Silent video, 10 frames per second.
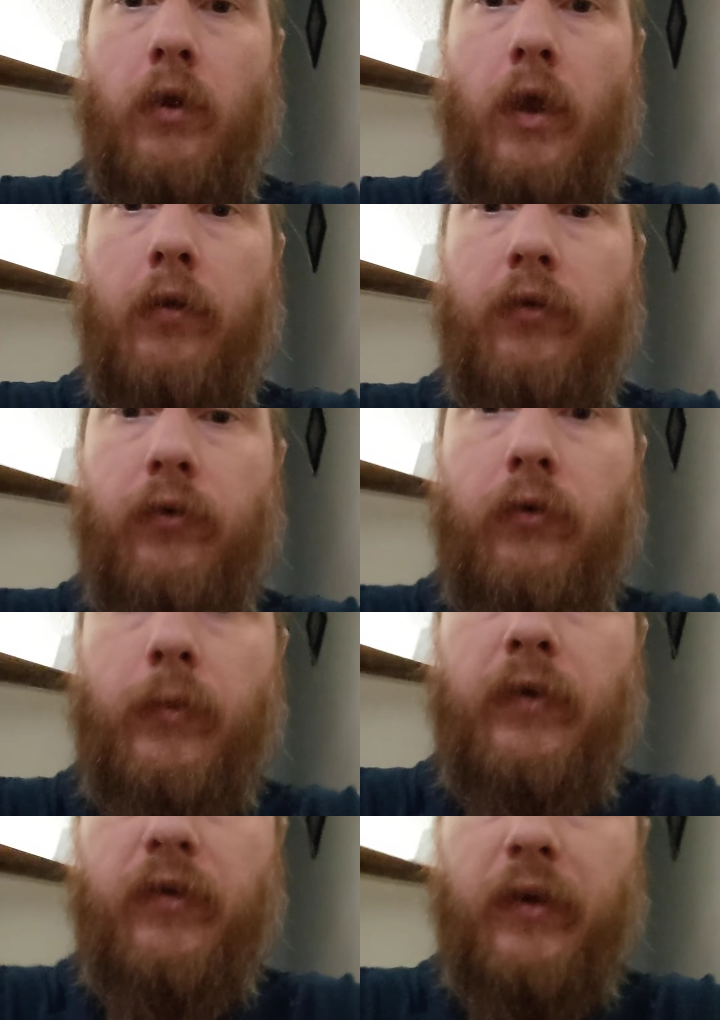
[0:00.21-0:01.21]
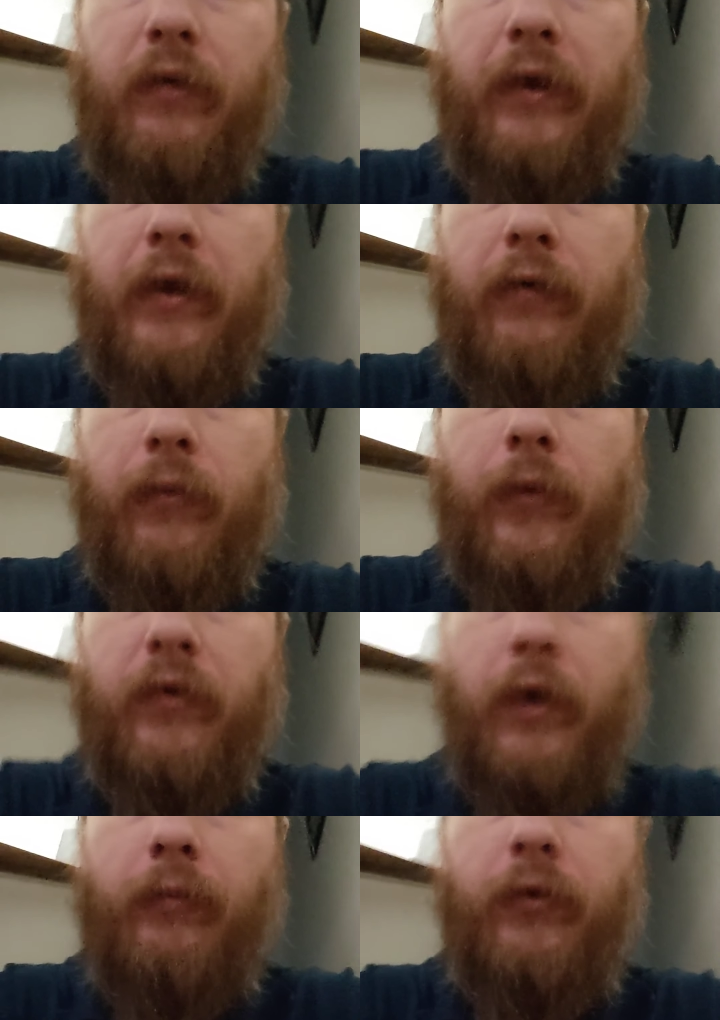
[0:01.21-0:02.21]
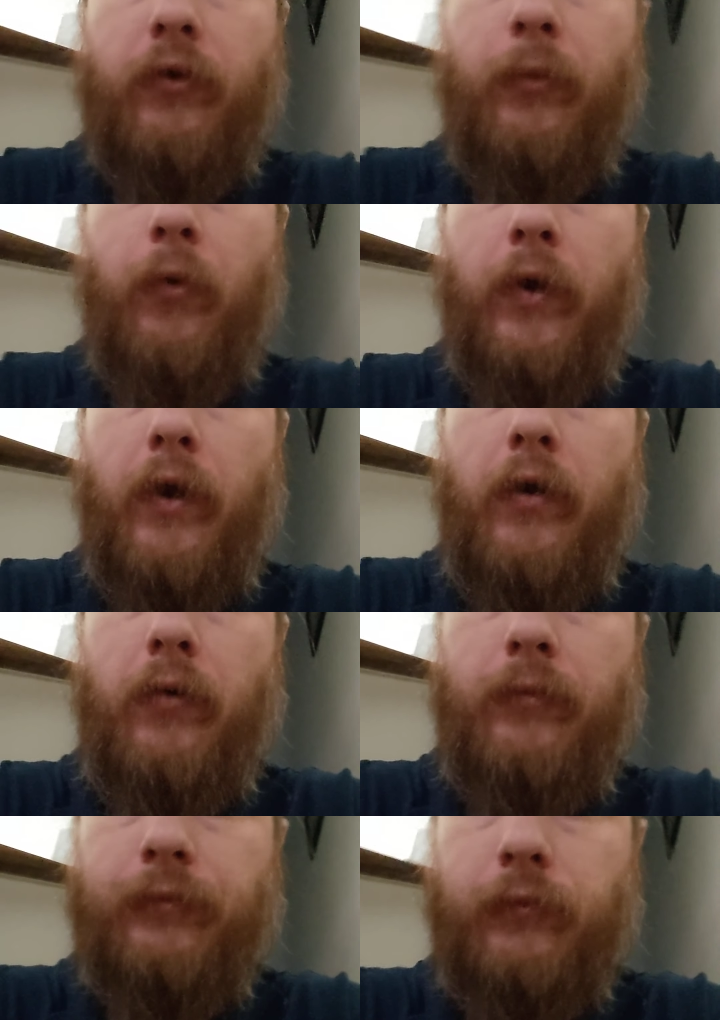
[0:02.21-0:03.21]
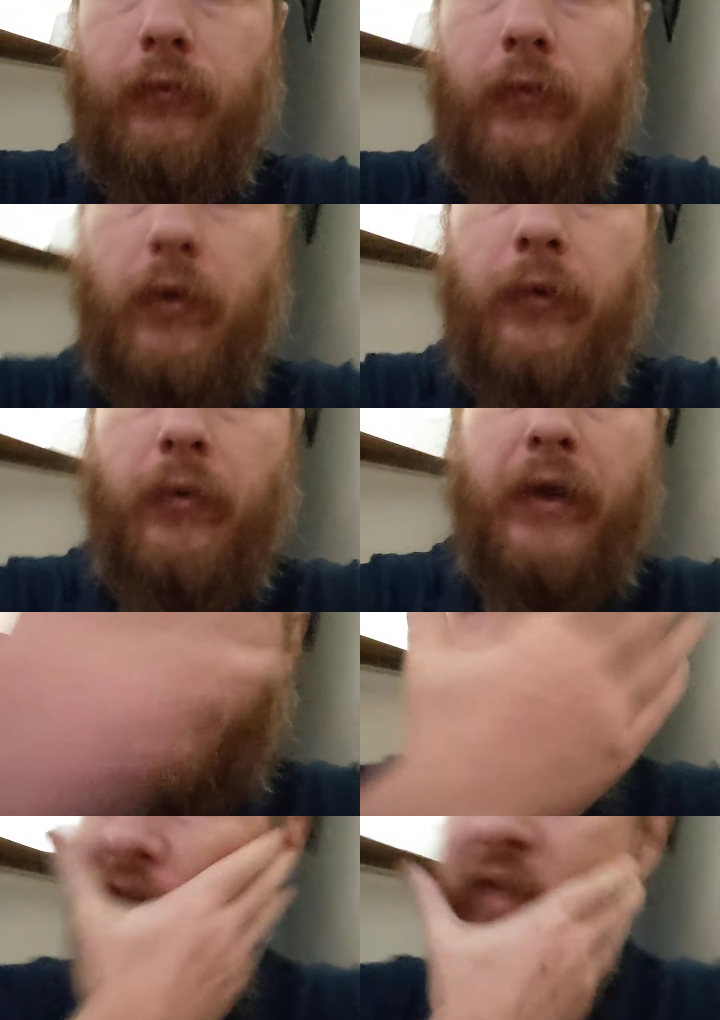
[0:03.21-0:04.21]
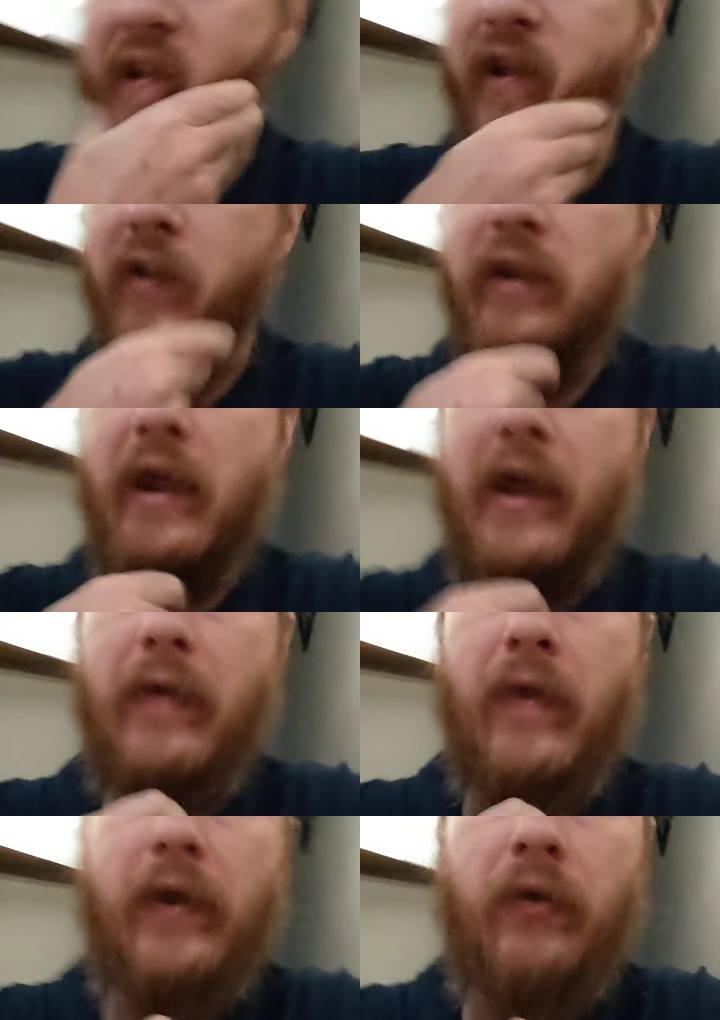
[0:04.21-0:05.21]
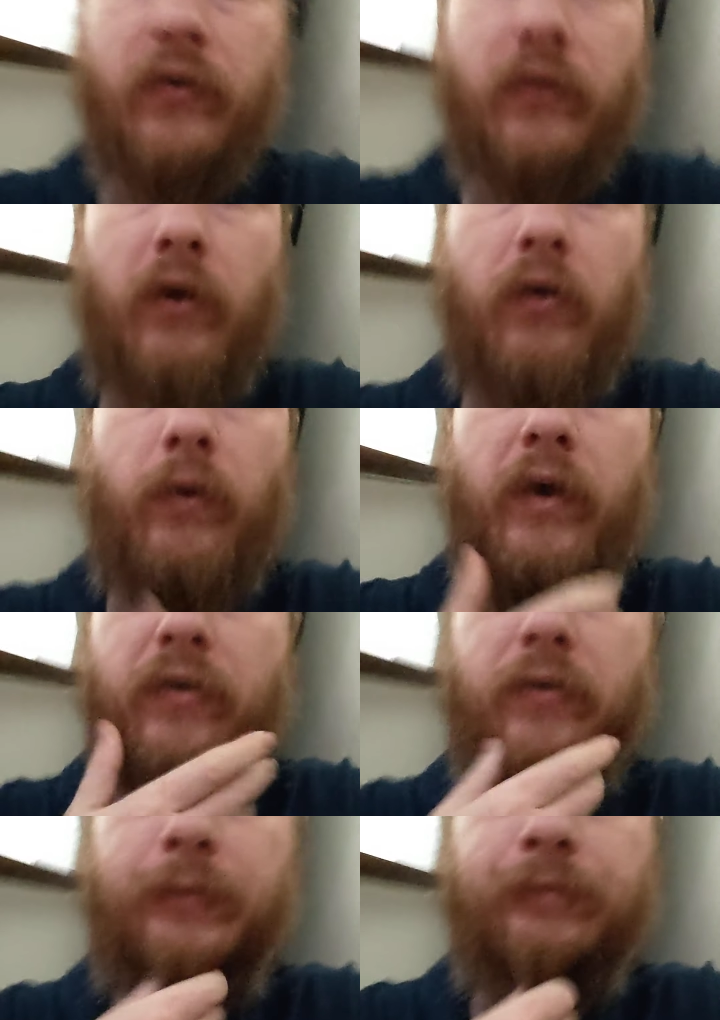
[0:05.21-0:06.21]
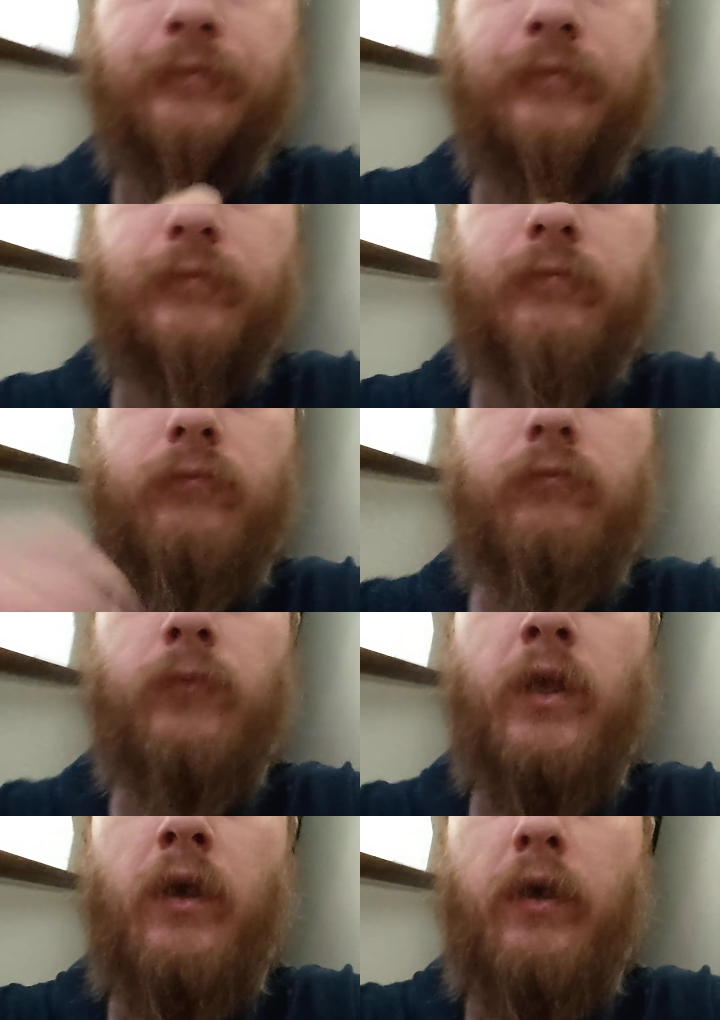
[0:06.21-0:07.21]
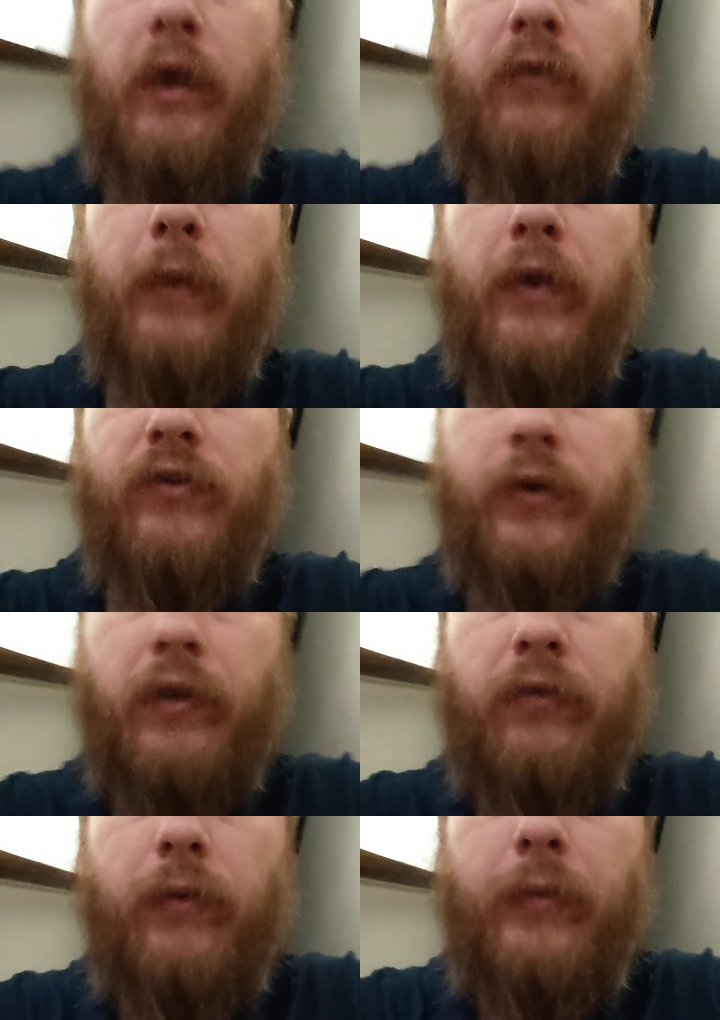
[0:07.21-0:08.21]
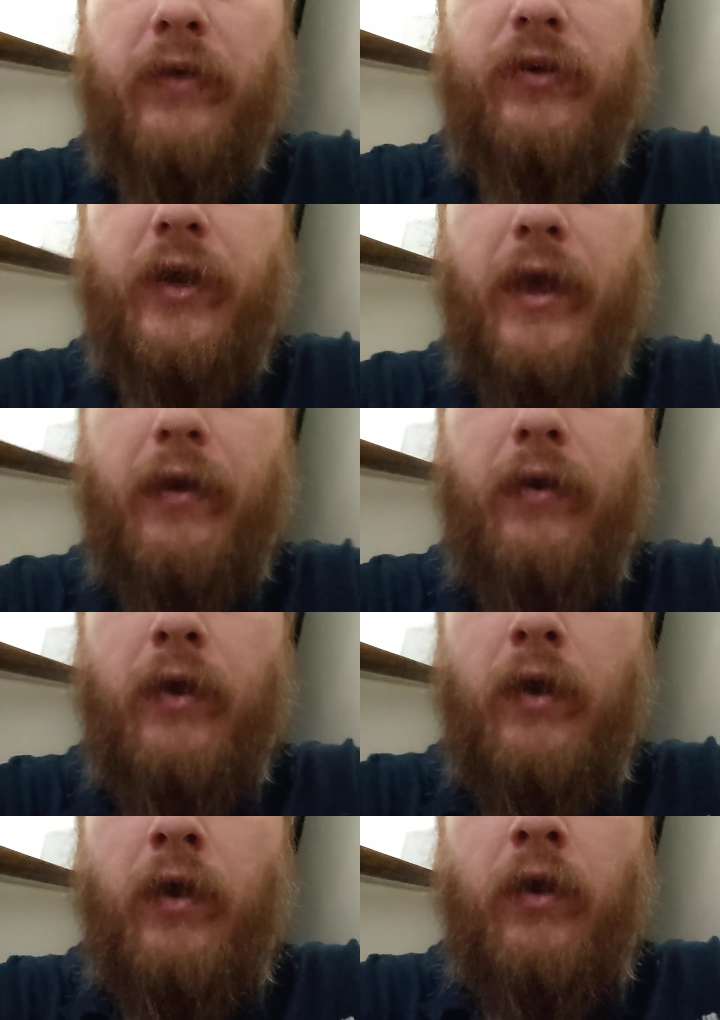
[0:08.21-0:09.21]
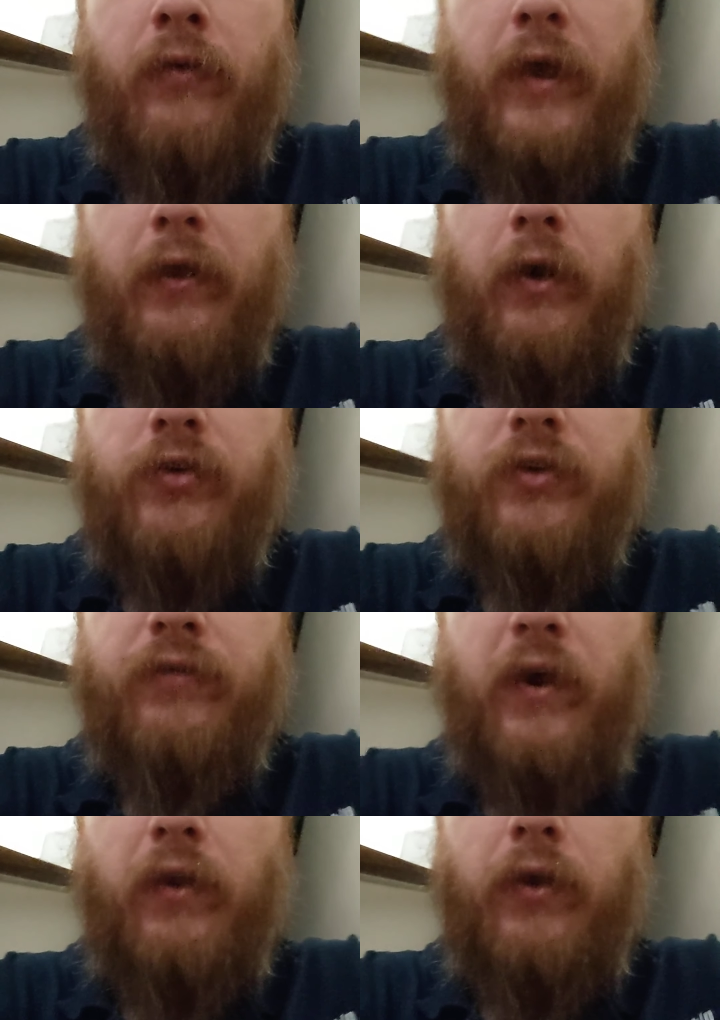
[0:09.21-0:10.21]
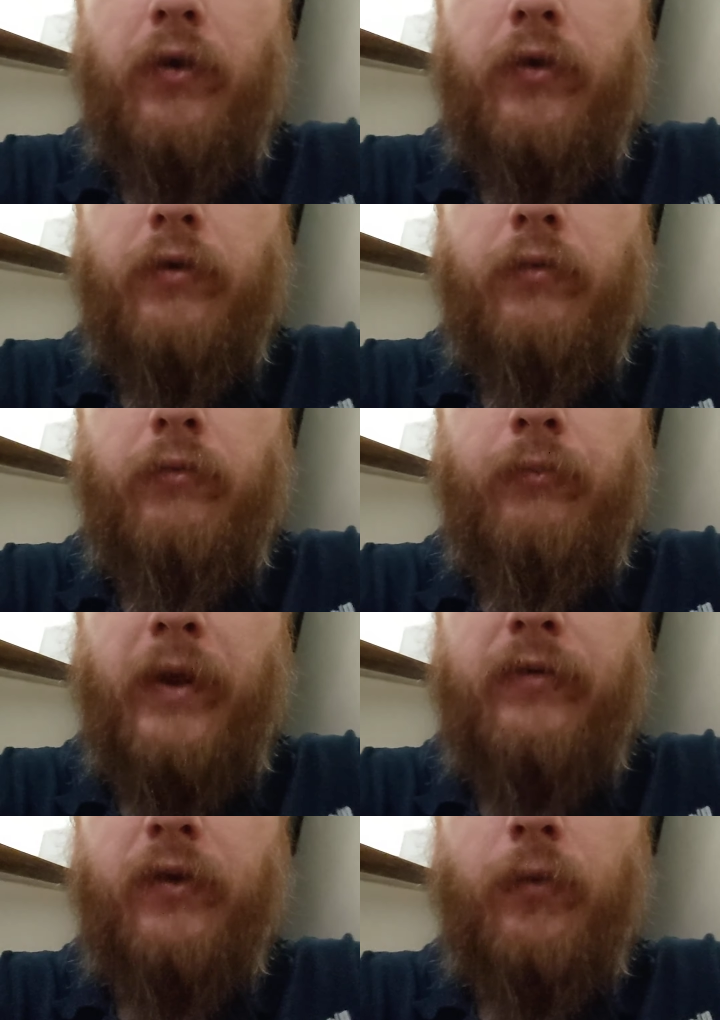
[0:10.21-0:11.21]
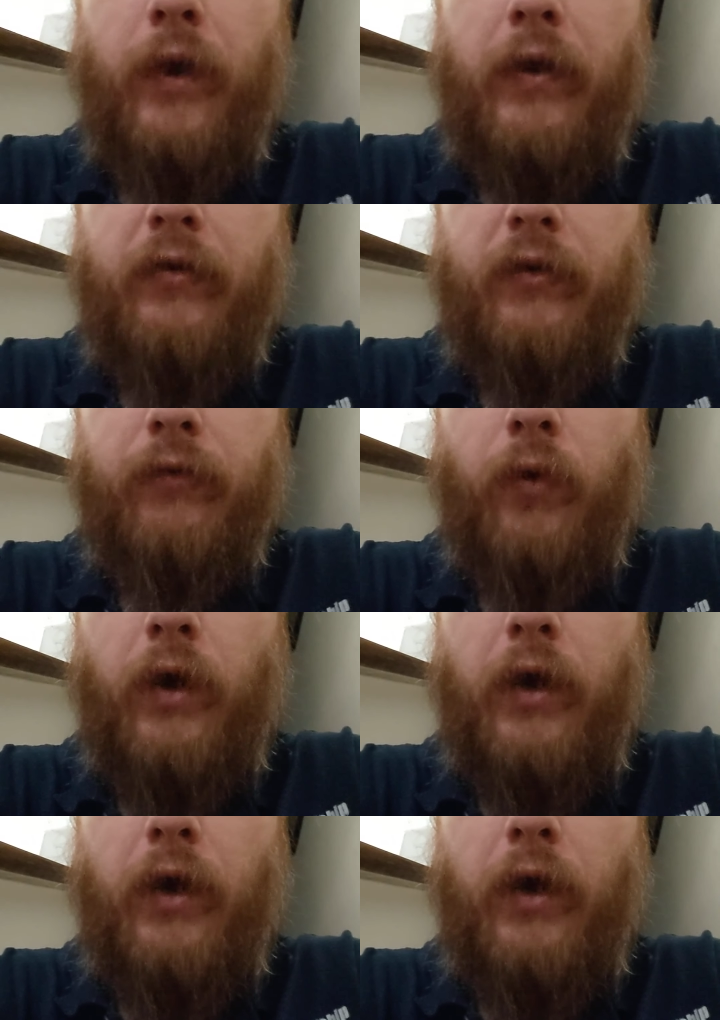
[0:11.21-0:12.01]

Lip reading: Hey YouTube, it's Steve again from Rescape 2.0. I'm going to make another video today that goes along with Caveman strength from yesterday that largely followed basic ways of